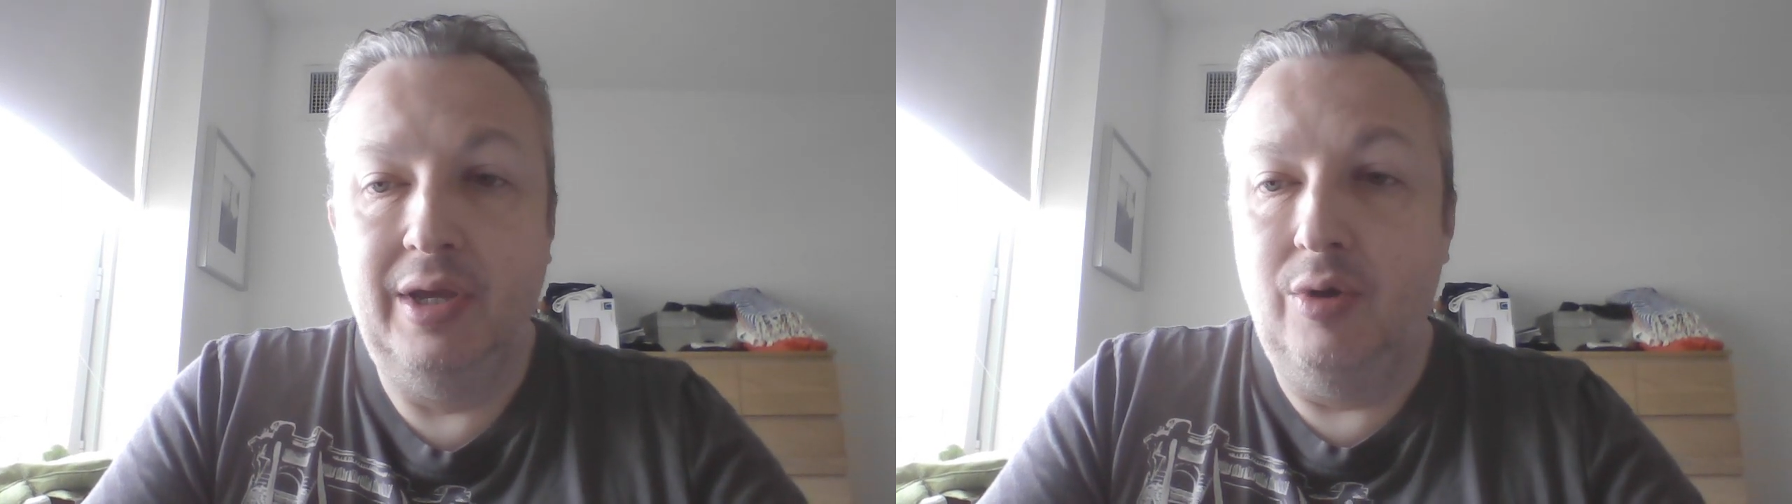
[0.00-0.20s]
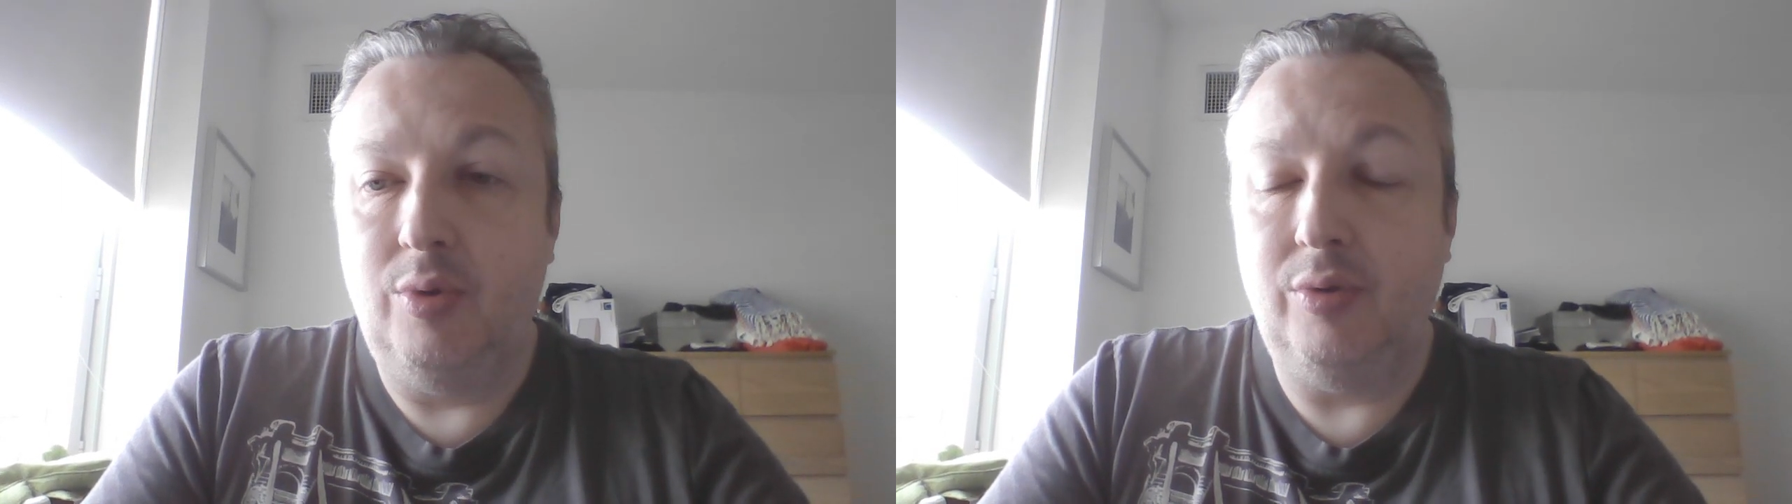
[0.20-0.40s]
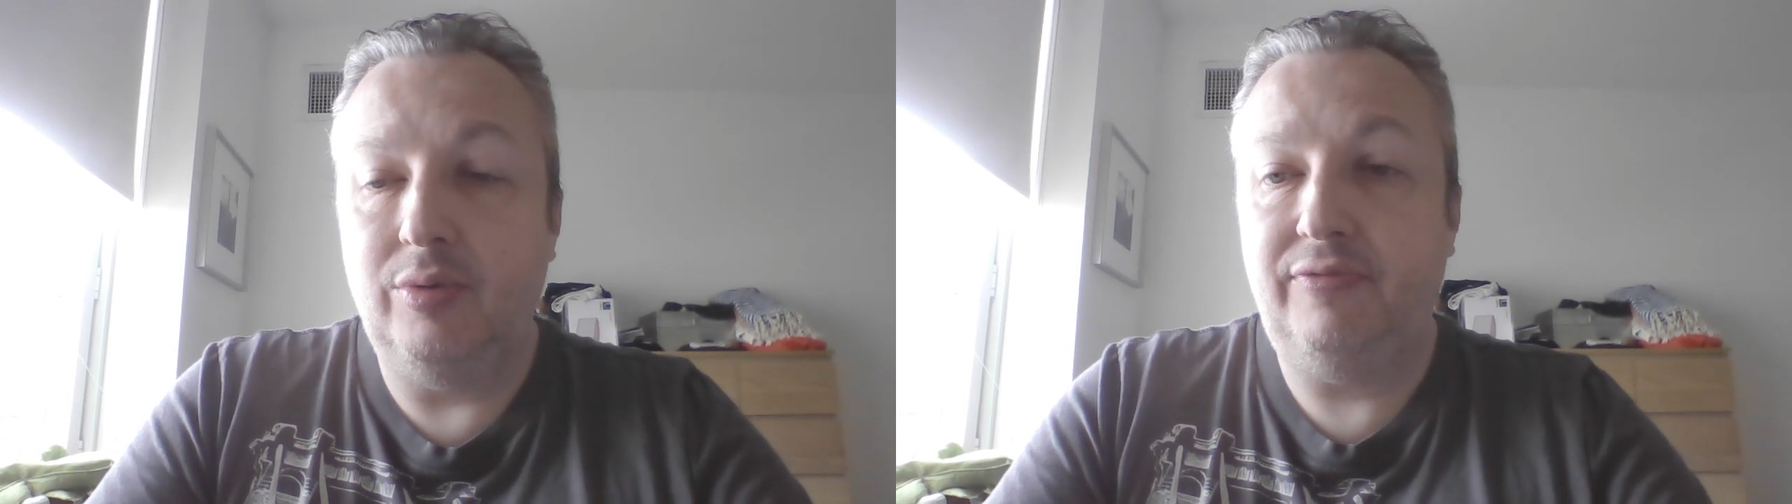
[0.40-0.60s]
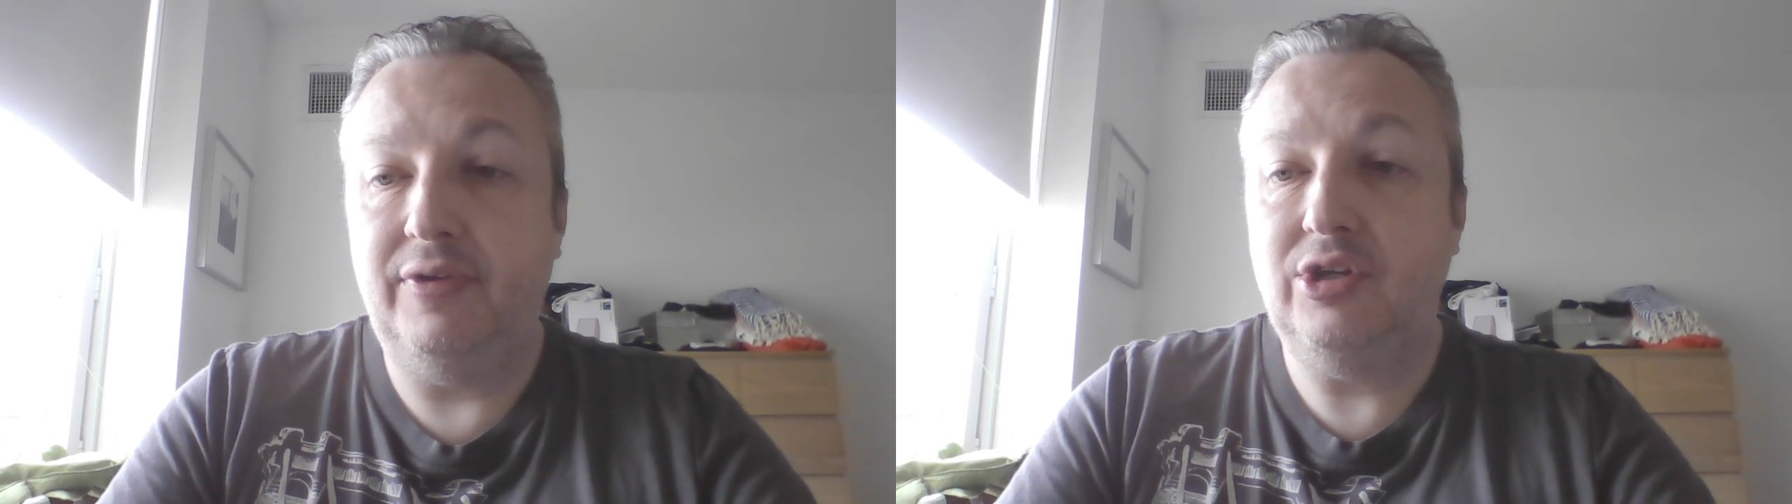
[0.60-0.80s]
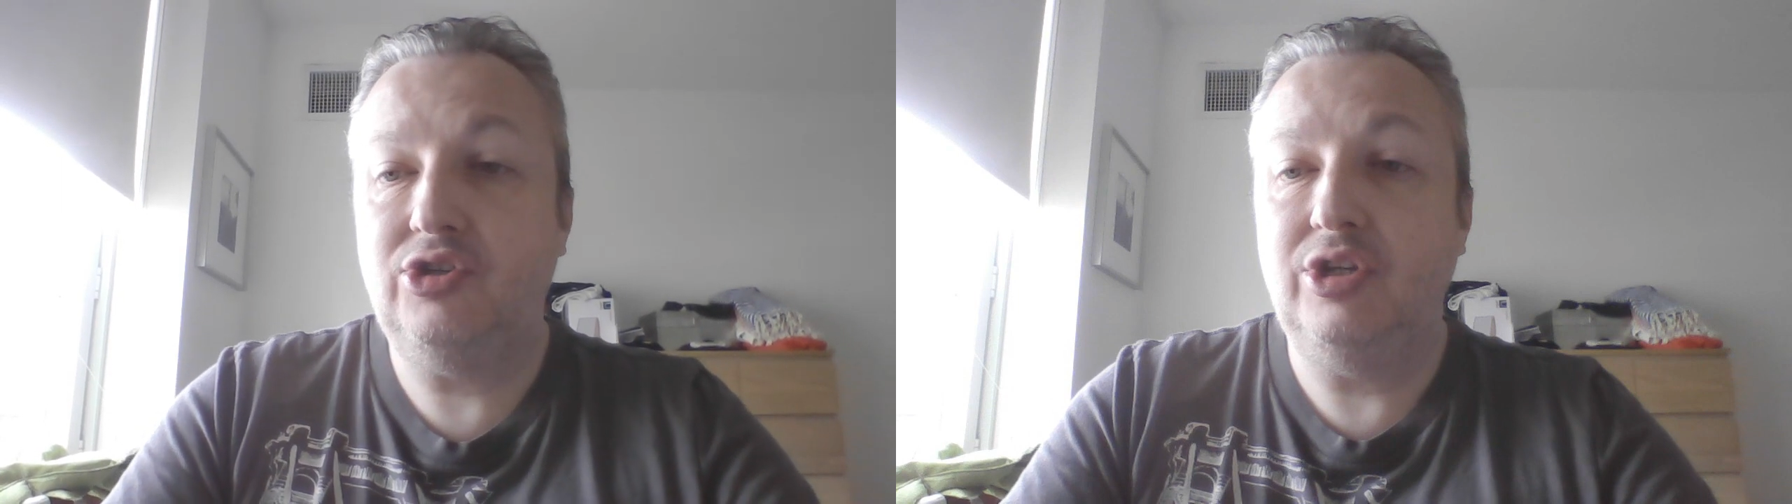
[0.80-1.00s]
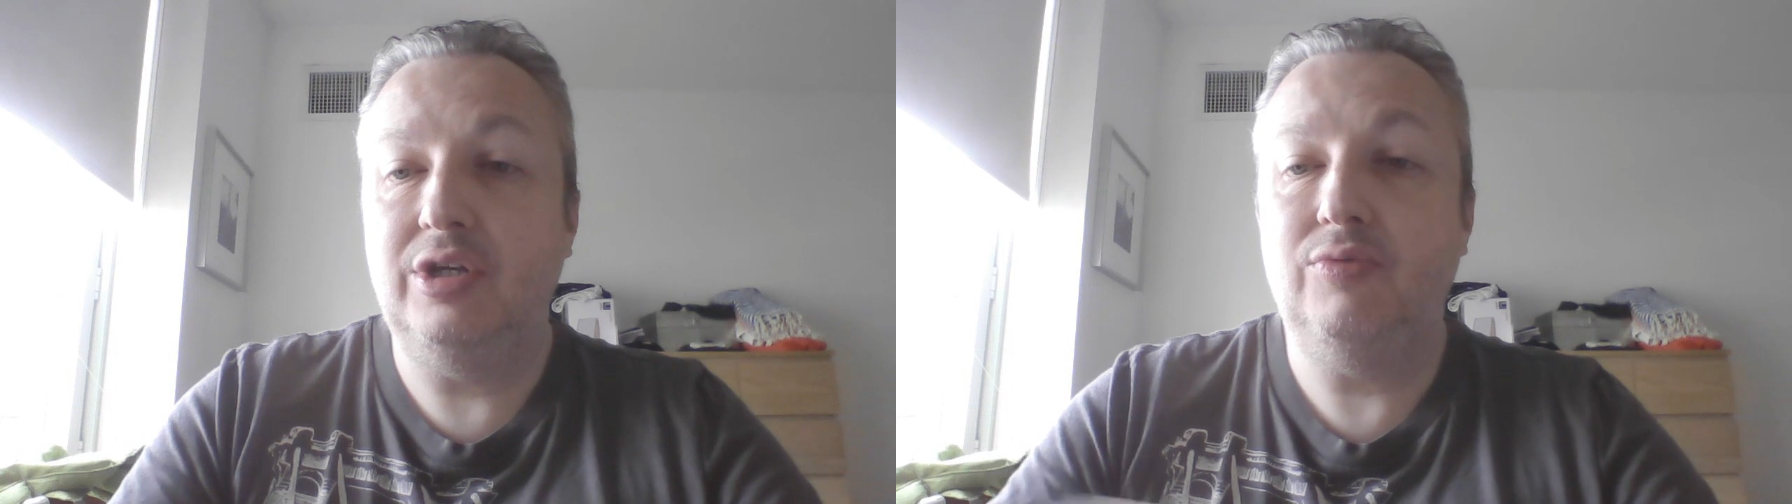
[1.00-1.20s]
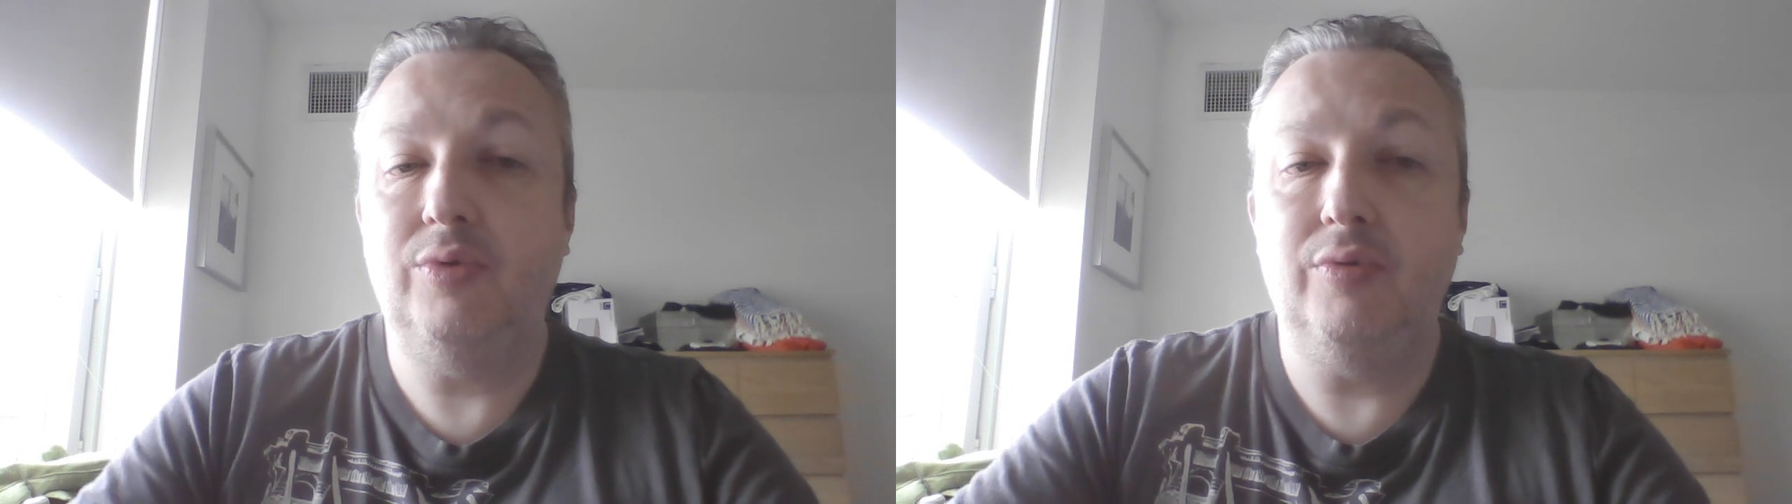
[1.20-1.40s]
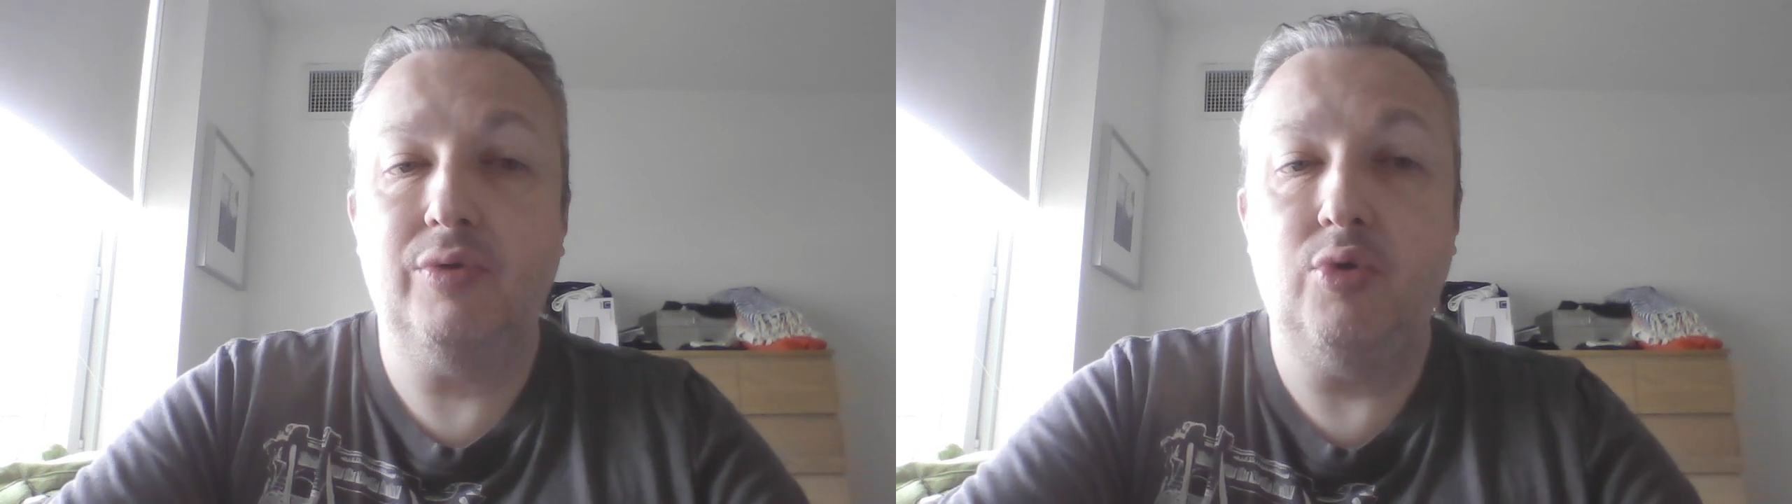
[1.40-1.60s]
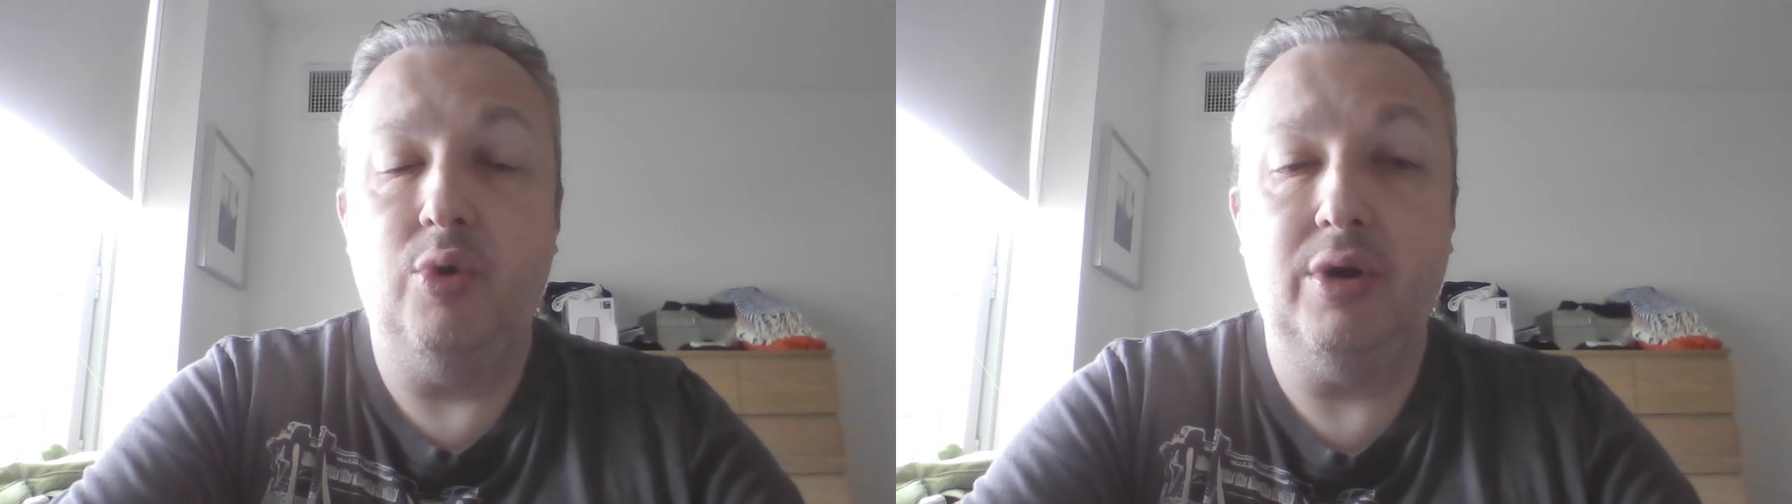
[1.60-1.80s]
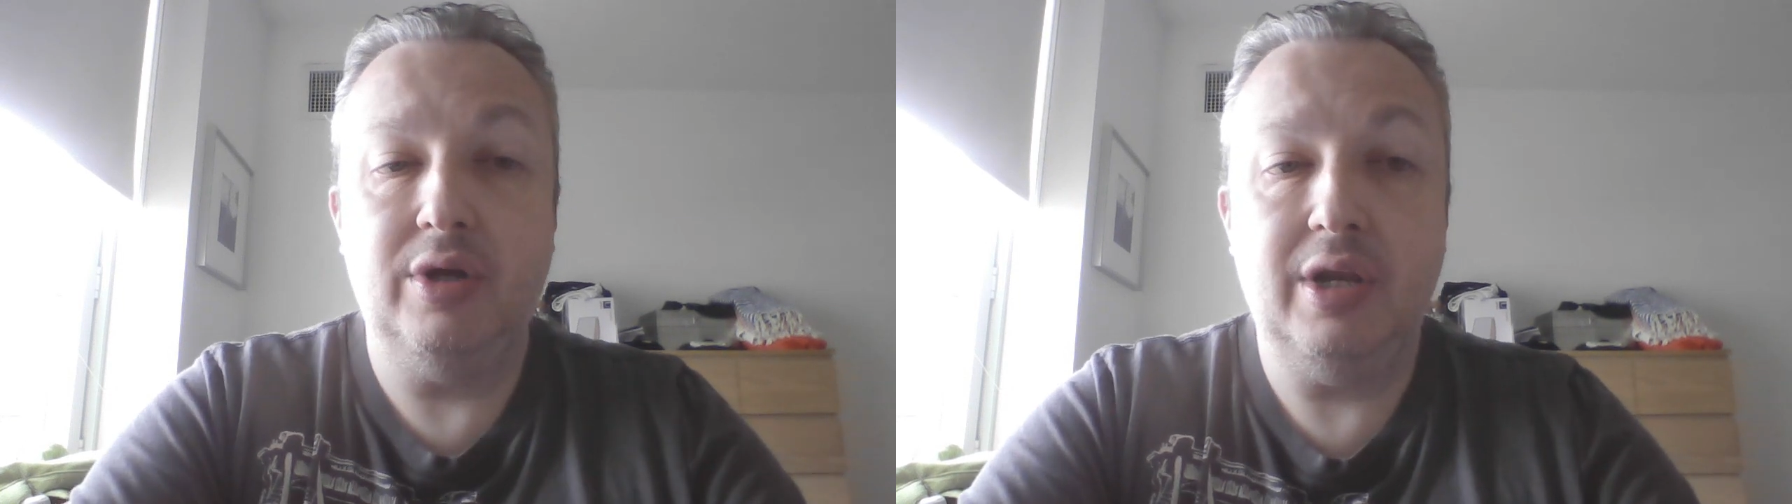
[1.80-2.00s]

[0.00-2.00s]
When we finished it, we recorded